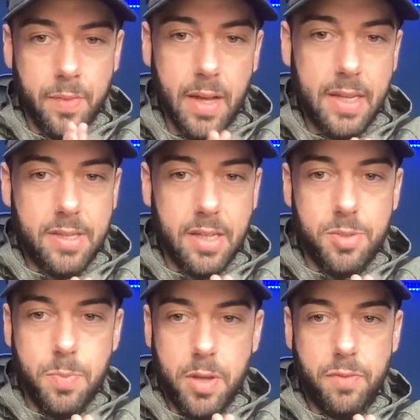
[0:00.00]
is
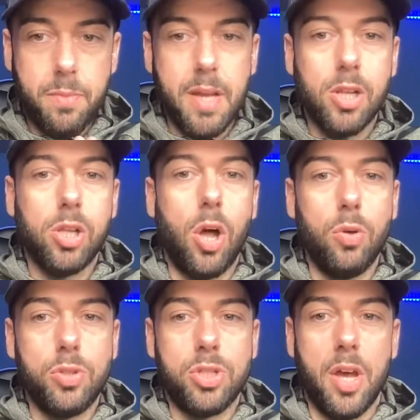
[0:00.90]
this moving me
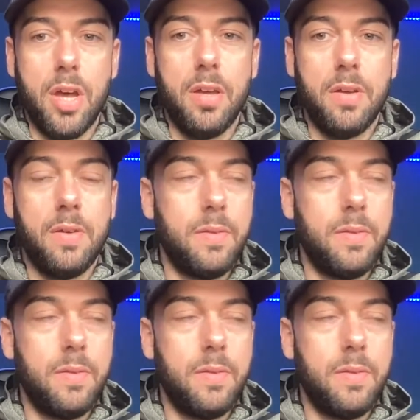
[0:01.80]
closer